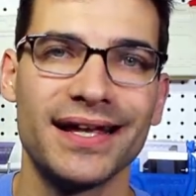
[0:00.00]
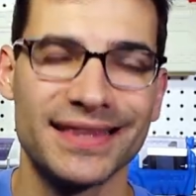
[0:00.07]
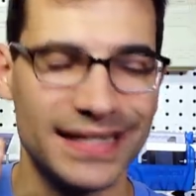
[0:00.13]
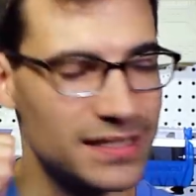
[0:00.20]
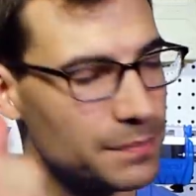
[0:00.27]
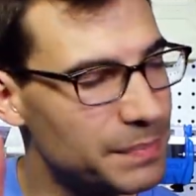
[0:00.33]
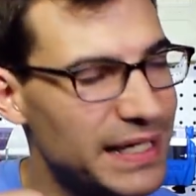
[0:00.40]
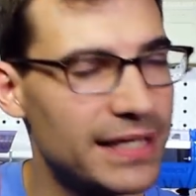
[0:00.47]

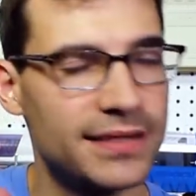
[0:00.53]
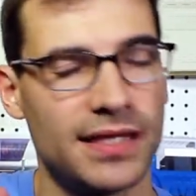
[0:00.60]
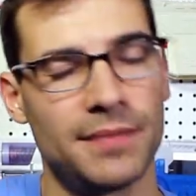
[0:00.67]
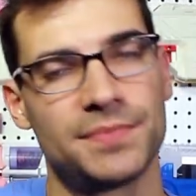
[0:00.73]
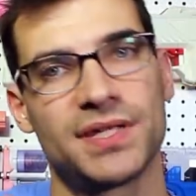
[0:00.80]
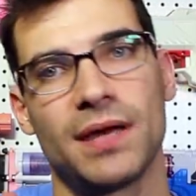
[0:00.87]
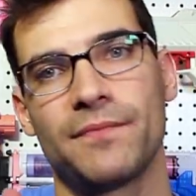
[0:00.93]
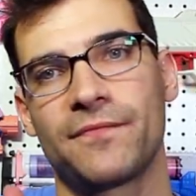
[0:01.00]
That's a big
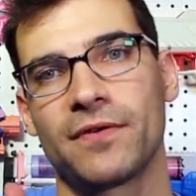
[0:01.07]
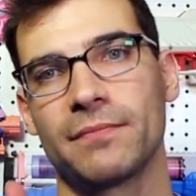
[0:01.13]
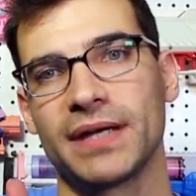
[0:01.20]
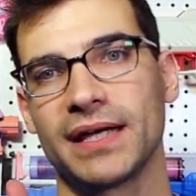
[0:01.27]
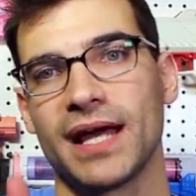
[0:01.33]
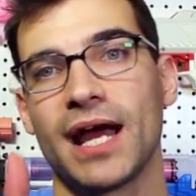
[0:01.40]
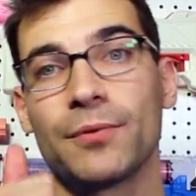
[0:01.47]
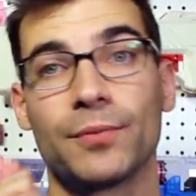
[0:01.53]
thumbs up from
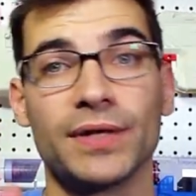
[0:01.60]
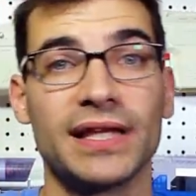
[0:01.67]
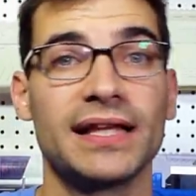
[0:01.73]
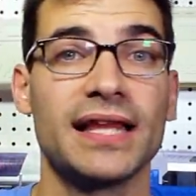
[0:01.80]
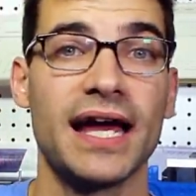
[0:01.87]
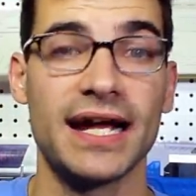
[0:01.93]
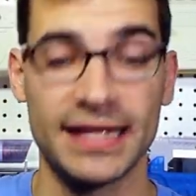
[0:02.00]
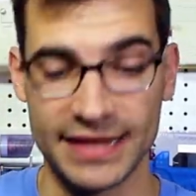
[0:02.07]
me. I really
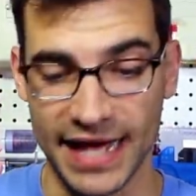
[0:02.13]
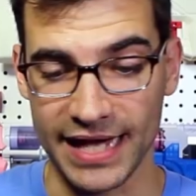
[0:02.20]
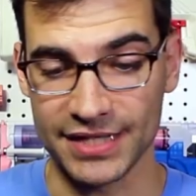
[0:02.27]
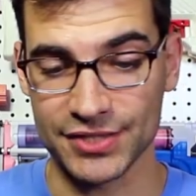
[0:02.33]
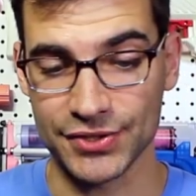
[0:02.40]
like that.